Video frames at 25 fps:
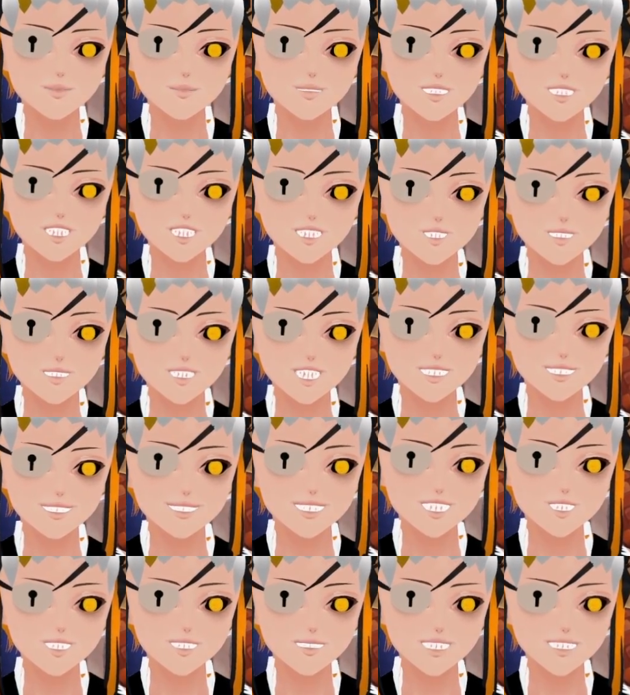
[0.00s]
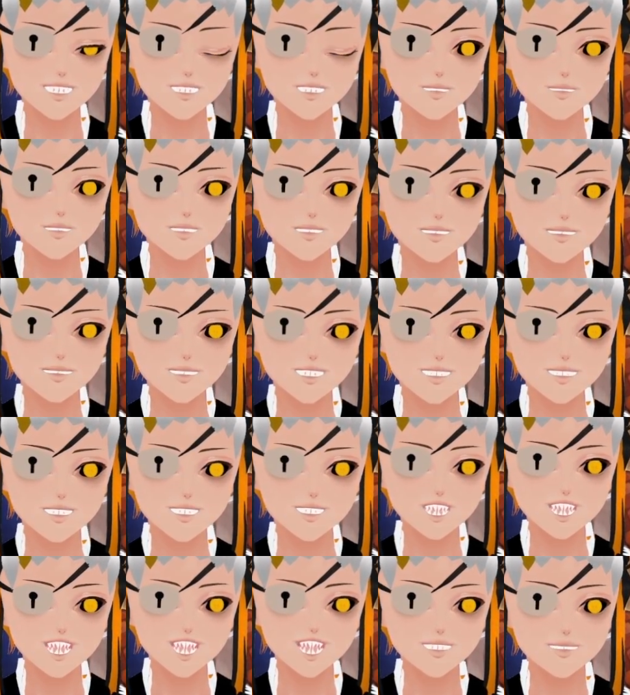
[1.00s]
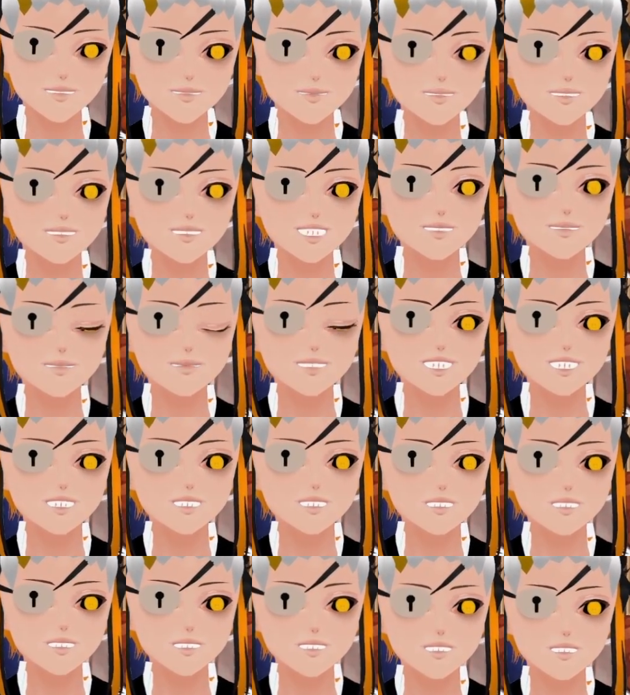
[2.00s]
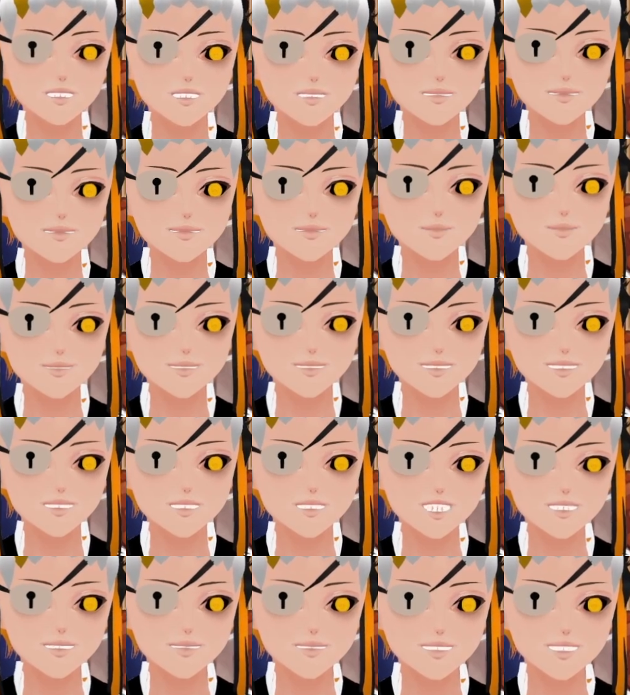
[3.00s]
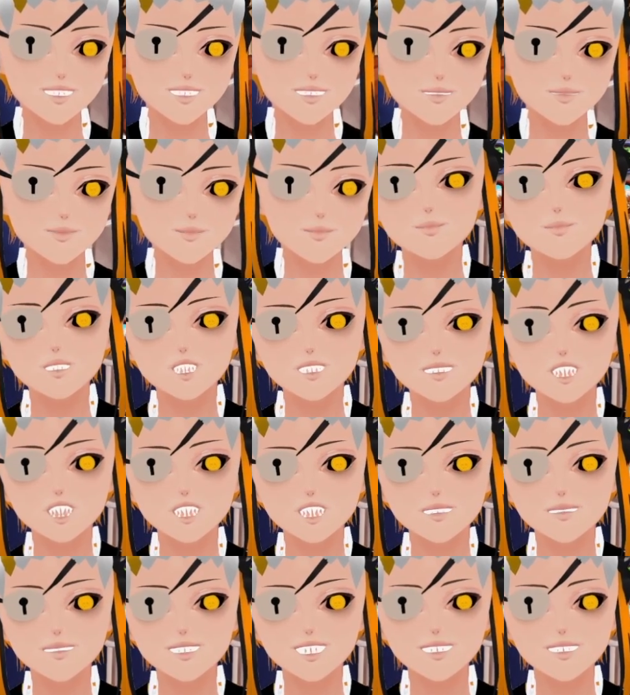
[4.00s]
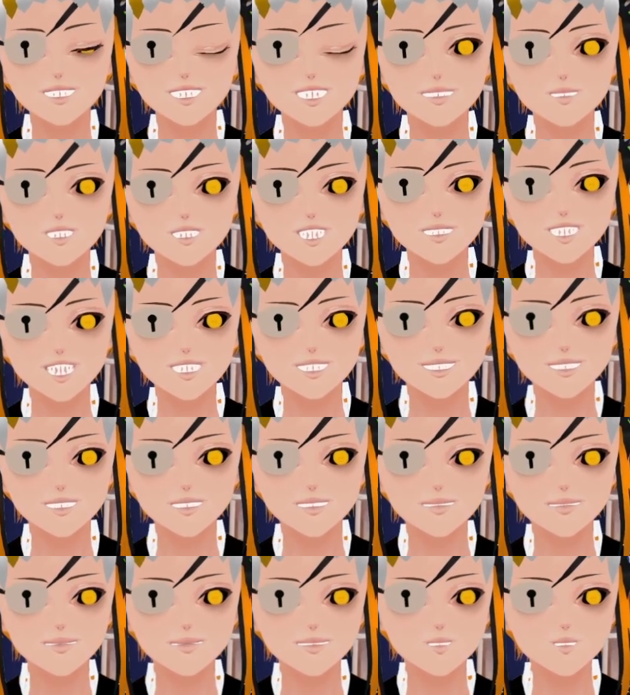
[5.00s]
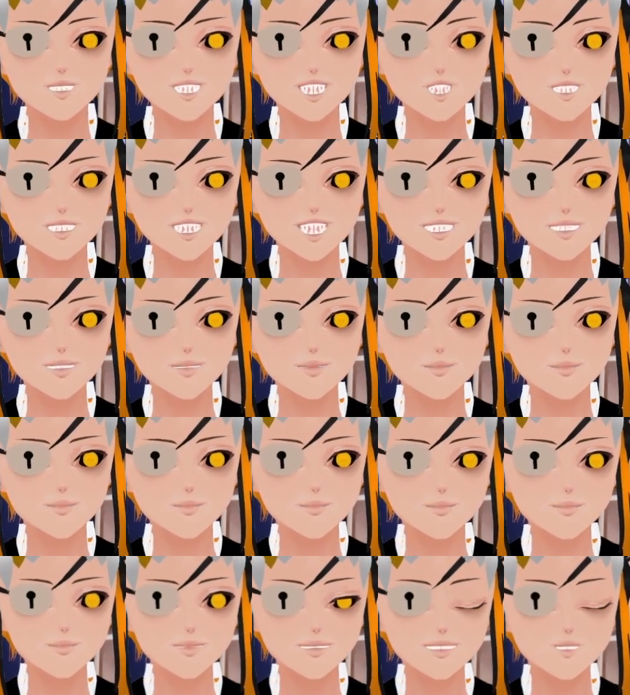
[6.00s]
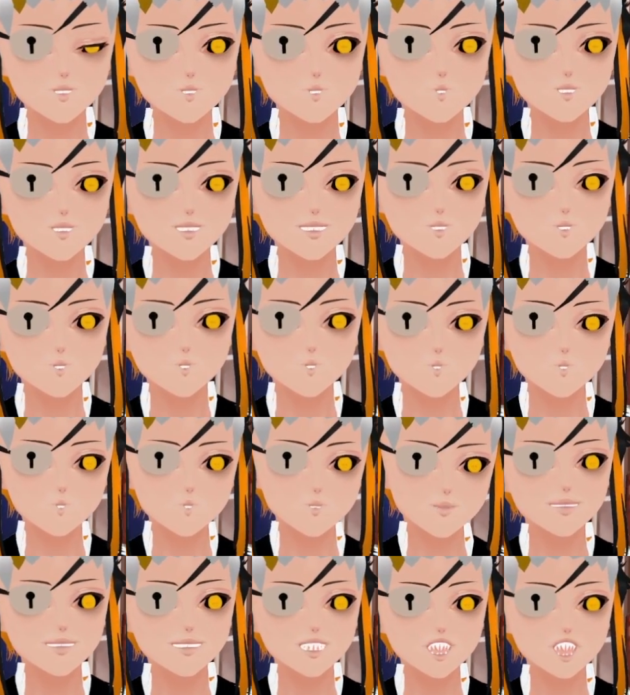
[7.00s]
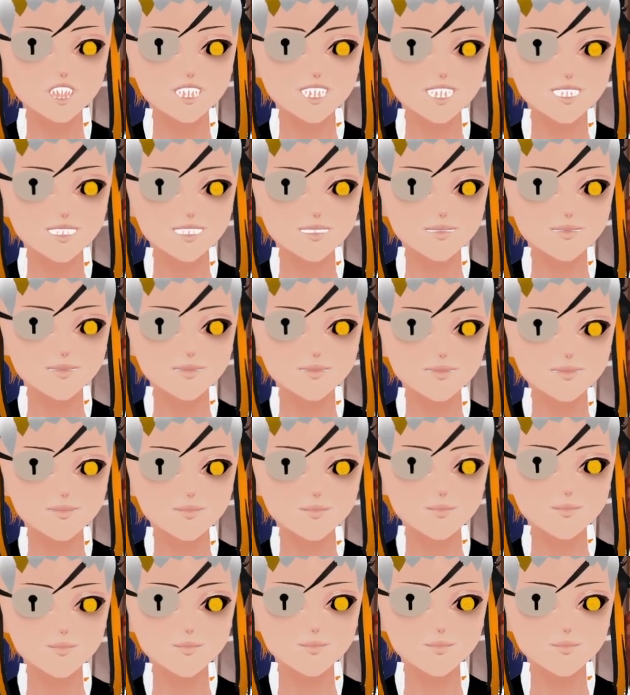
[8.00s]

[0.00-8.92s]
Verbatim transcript: Army of the Dead, which is really, really nice. The Scourge, interesting. Don't know if that's actually going to matter. Just going to put up two, two taunts.